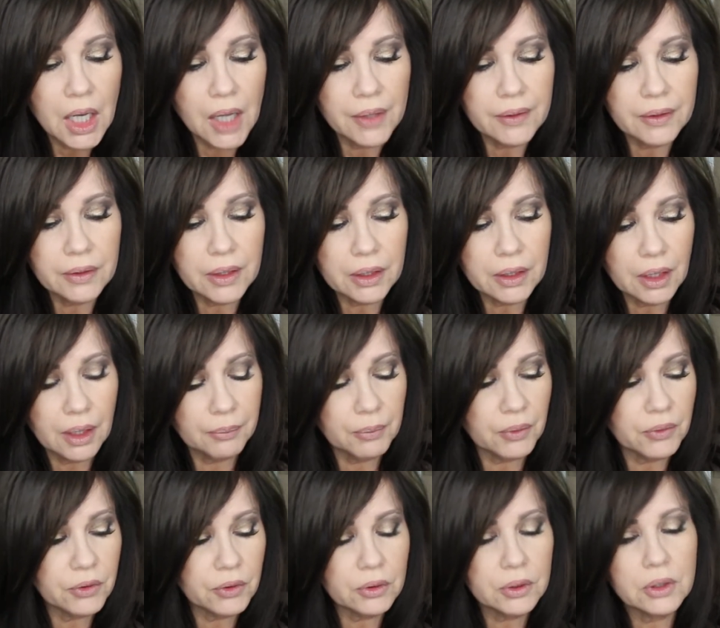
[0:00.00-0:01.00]
And then they come
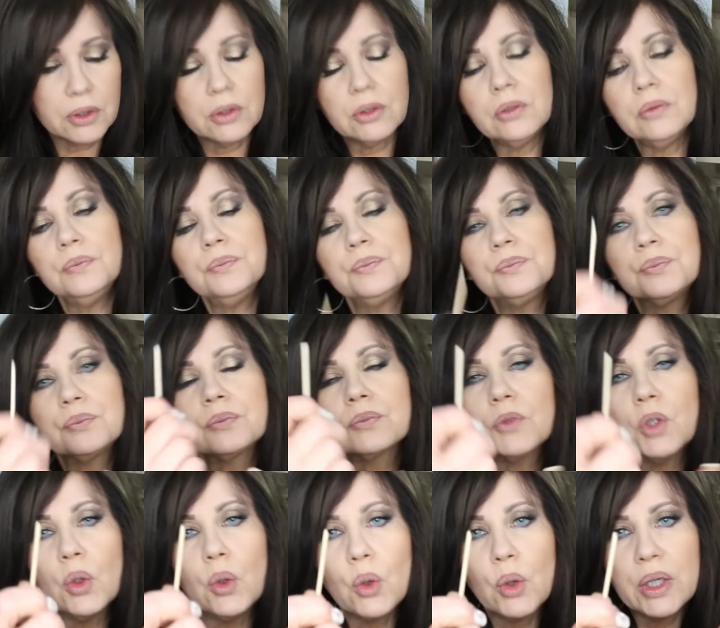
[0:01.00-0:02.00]
with your little
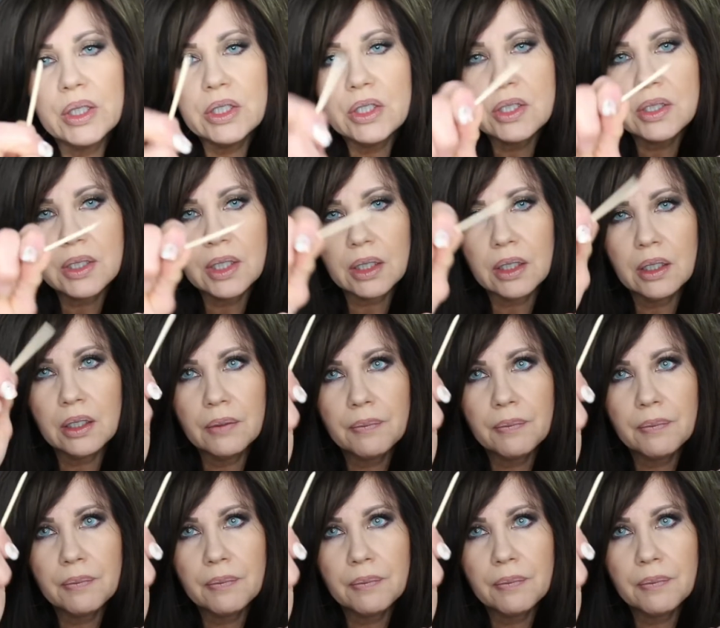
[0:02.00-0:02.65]
orange stick.